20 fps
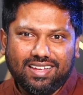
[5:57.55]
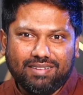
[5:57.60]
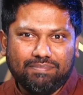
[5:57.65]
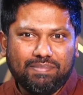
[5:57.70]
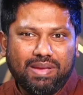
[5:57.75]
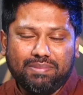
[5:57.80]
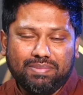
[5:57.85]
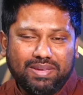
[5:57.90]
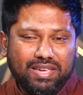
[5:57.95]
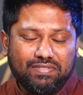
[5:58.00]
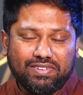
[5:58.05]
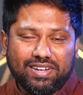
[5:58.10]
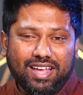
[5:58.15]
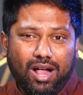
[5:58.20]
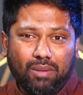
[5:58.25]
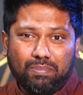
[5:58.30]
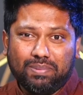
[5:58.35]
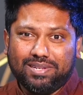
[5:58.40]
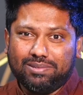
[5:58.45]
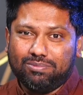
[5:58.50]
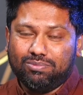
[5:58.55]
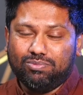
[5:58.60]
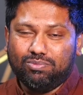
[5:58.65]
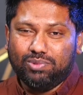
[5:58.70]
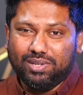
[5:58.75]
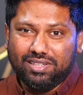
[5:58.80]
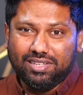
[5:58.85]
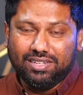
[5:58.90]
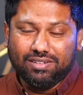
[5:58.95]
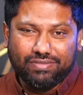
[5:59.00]
maybe even helping
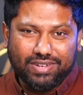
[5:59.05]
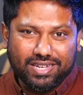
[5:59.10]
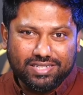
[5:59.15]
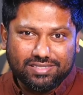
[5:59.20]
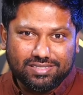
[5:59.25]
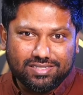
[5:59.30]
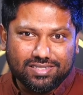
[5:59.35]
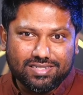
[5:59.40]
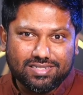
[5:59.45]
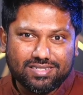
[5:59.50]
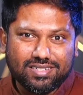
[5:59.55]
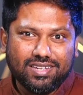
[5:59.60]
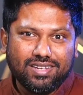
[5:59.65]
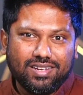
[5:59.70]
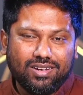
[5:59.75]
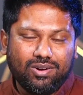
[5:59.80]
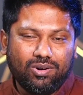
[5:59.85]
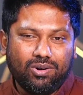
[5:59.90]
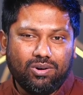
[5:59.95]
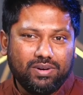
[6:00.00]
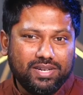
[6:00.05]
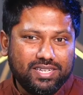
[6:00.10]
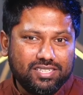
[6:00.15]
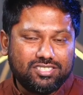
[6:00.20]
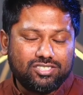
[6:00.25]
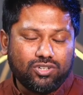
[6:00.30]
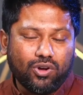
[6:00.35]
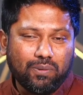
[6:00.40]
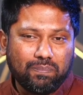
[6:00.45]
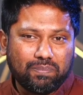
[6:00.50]
with investors or his
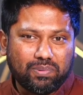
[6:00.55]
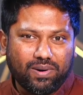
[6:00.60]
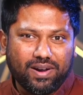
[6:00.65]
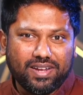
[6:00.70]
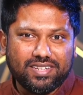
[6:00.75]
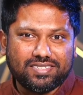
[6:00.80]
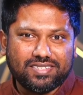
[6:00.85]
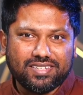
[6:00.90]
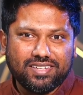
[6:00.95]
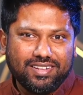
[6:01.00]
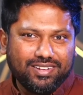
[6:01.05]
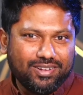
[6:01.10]
stock price.